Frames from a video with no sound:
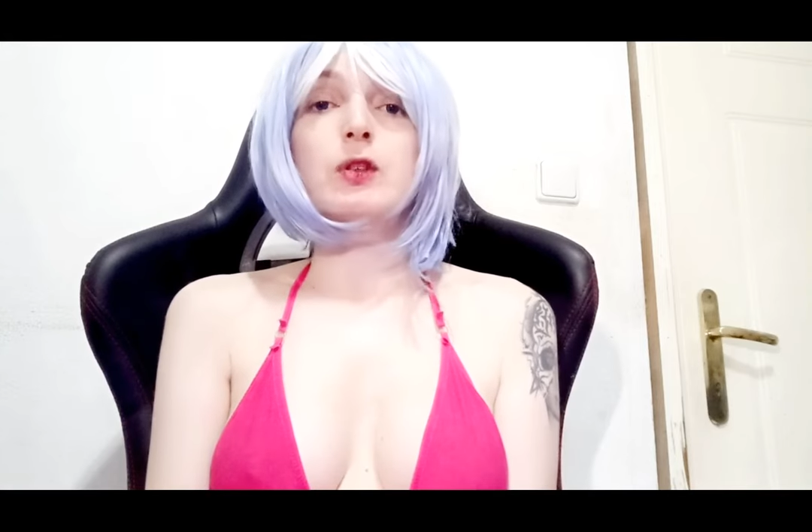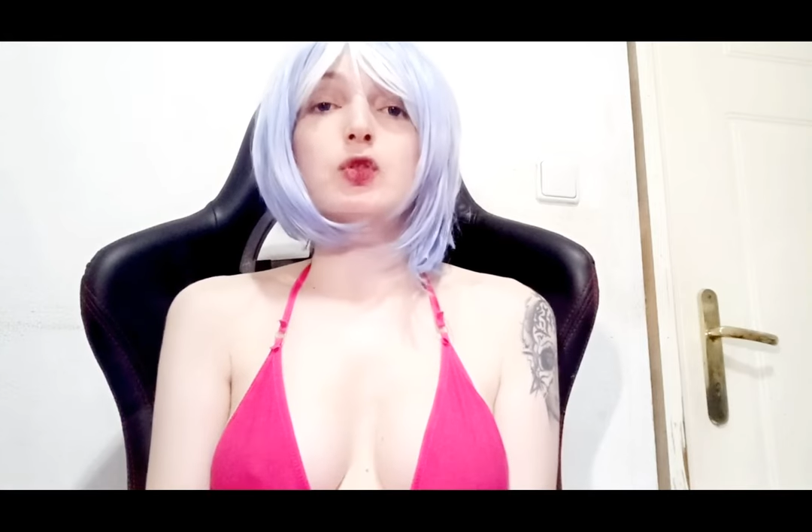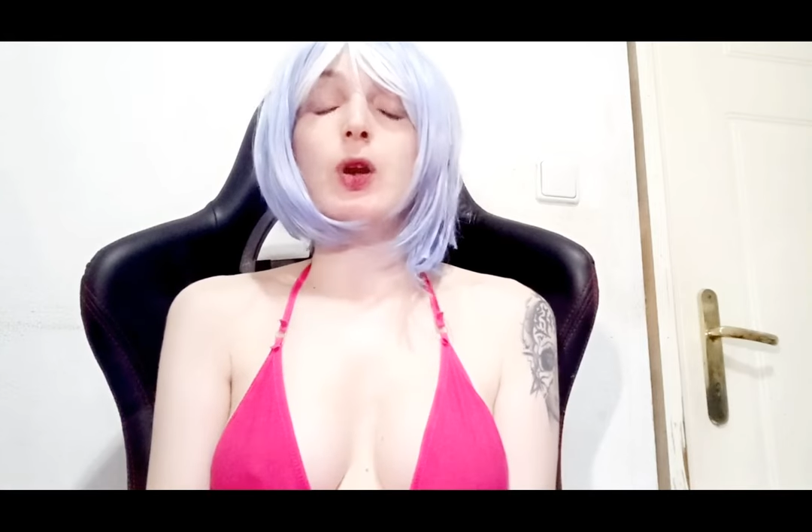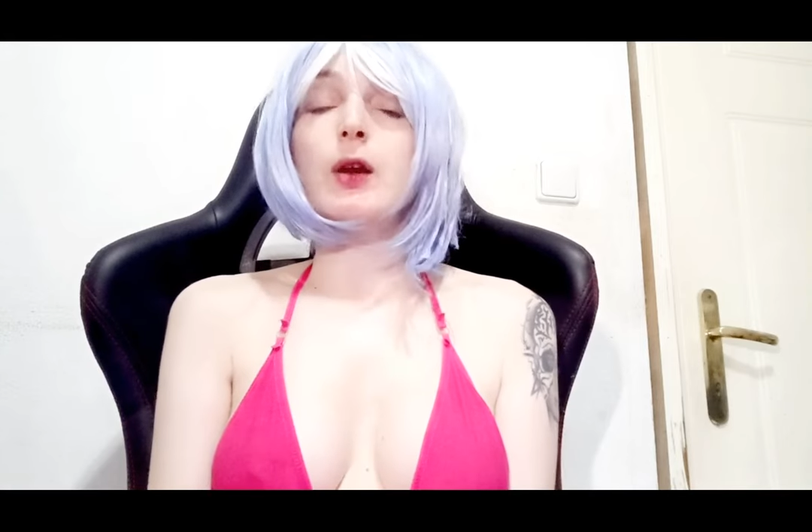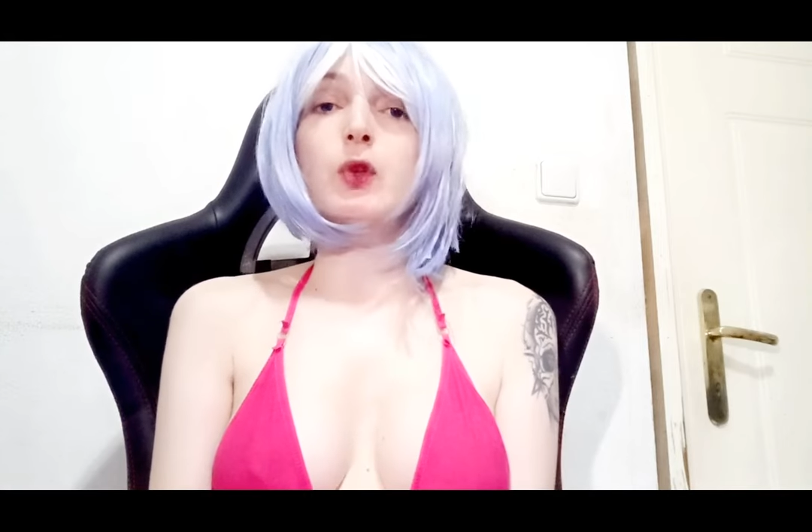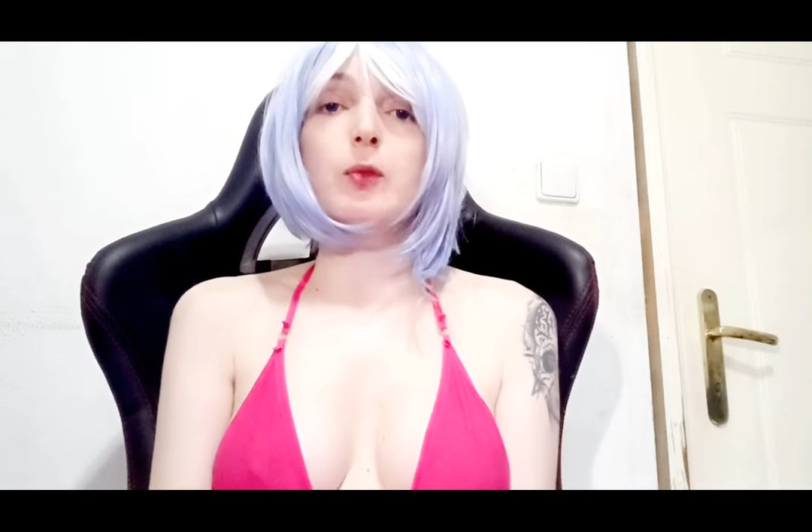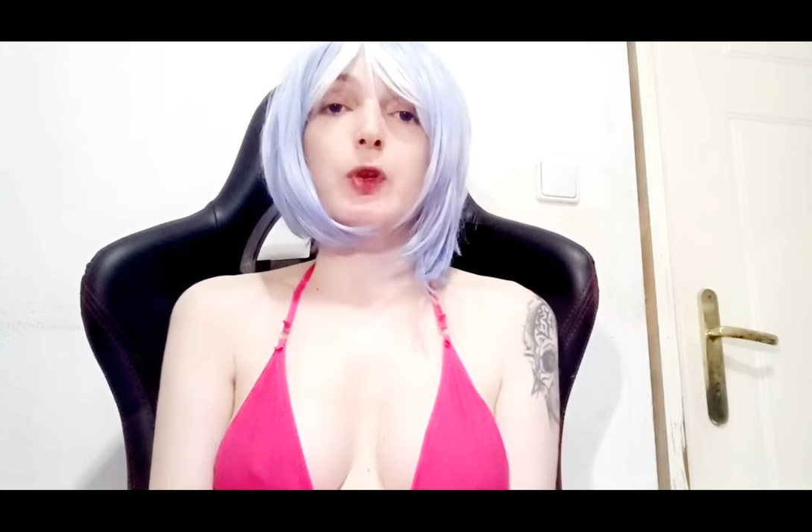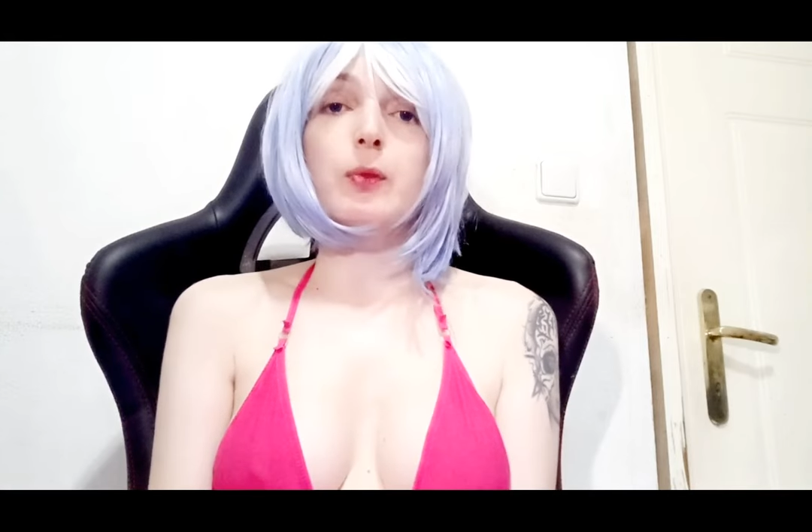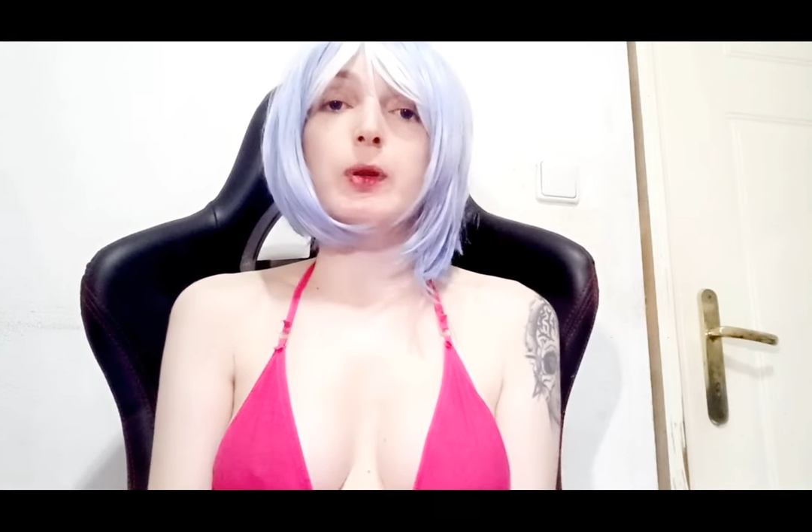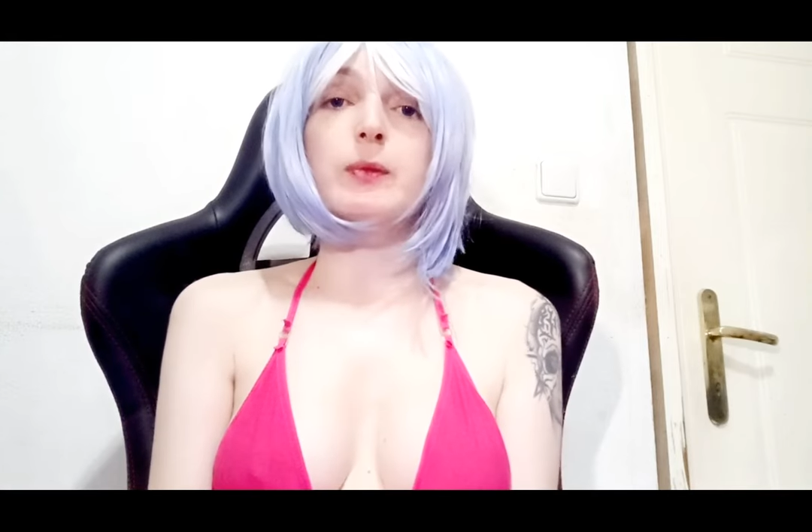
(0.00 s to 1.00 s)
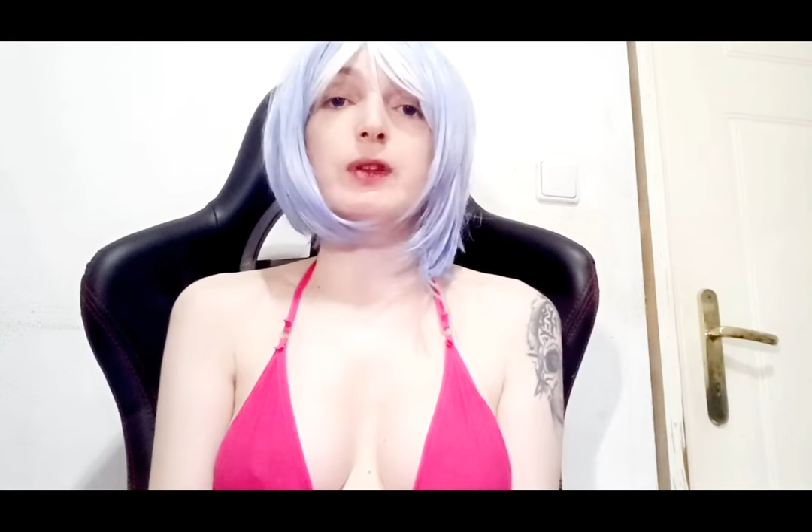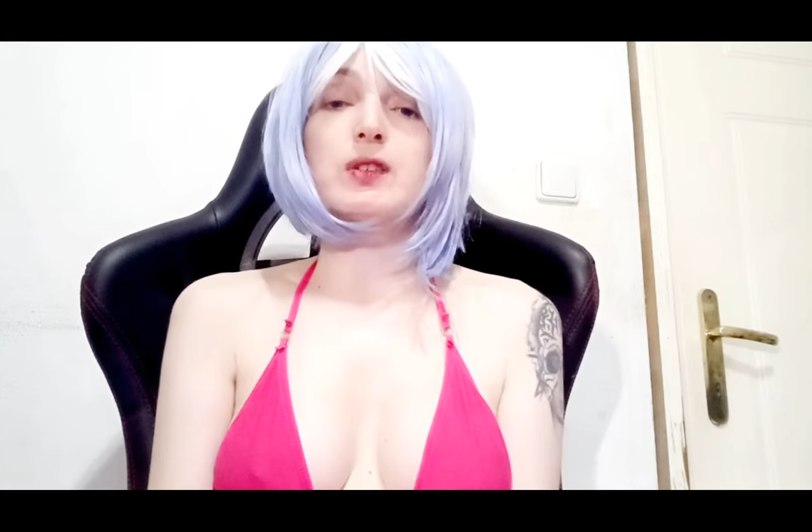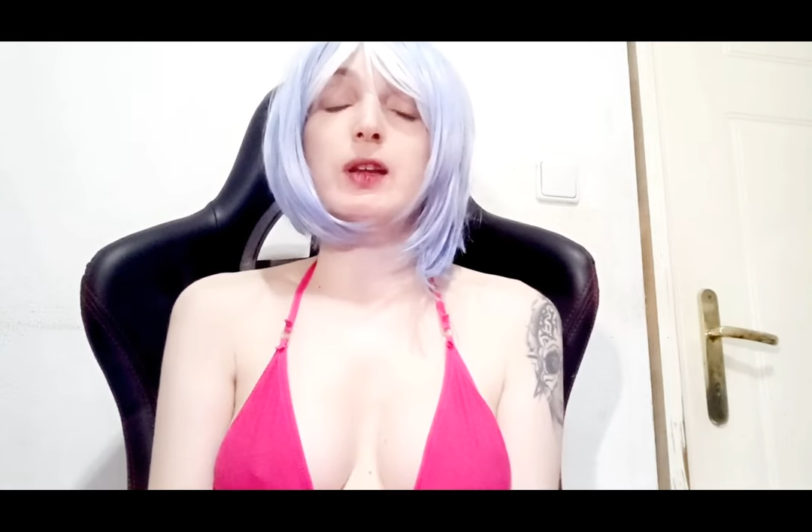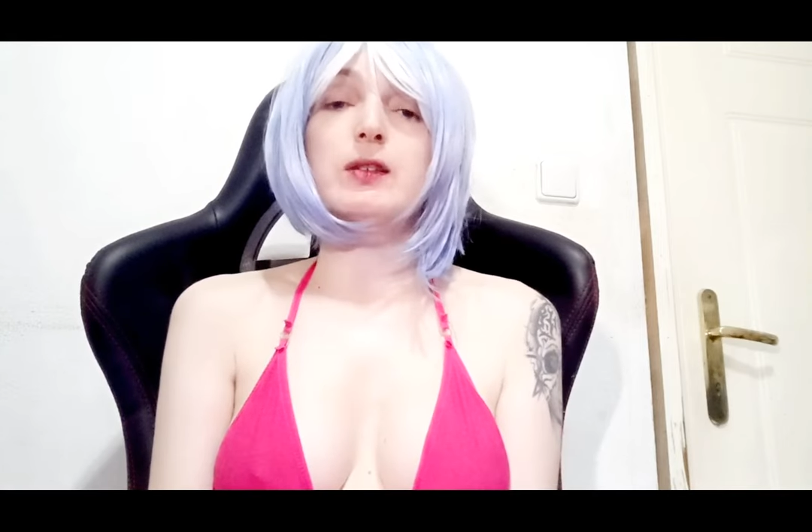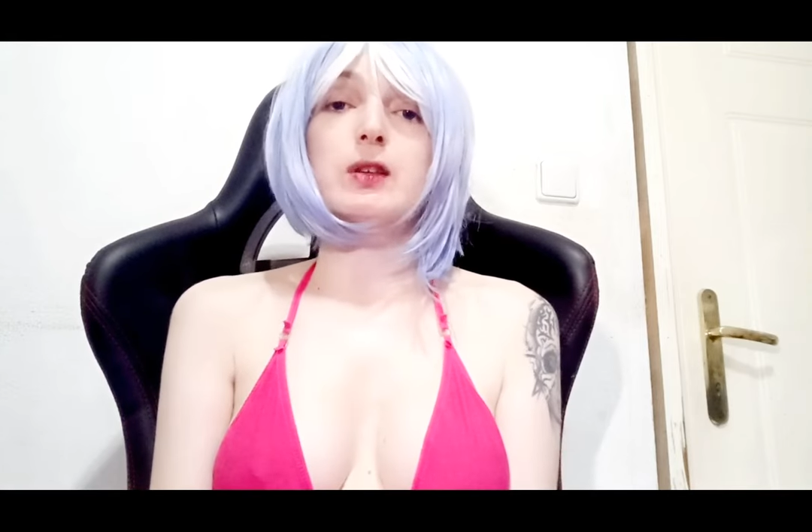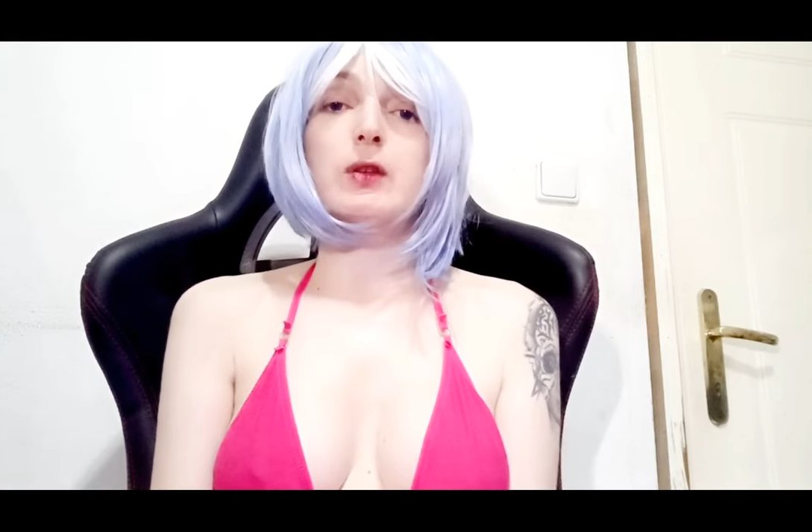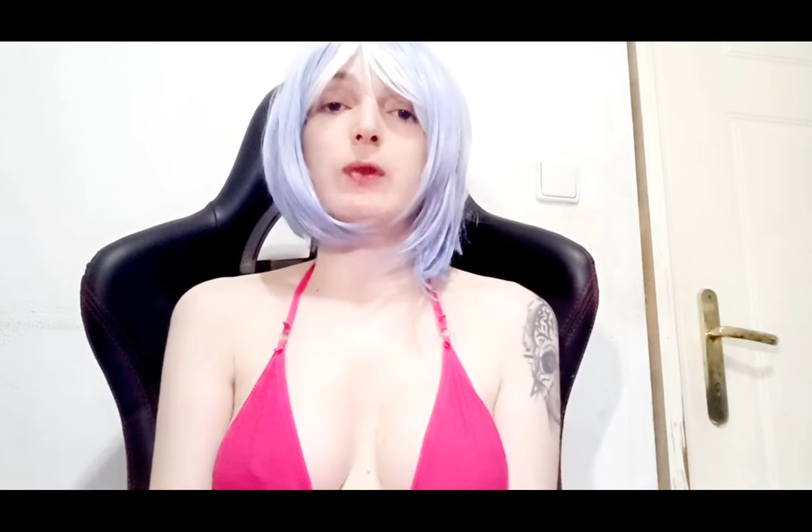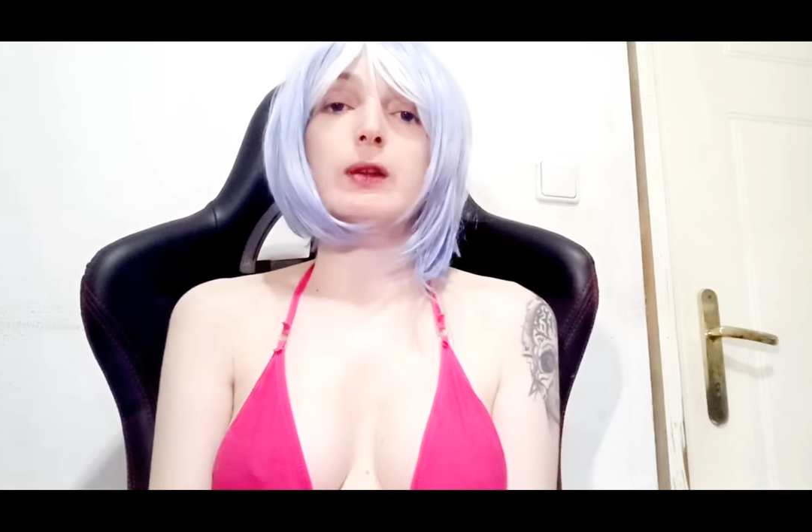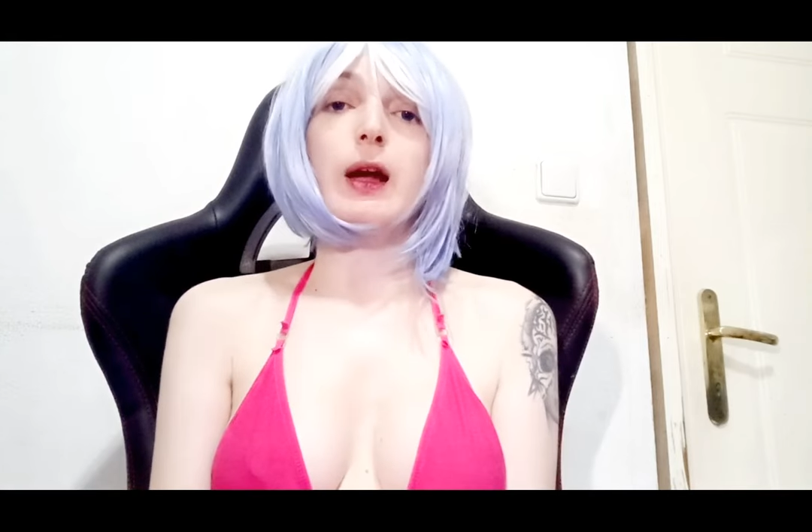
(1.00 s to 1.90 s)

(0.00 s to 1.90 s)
so I have no problem discussing what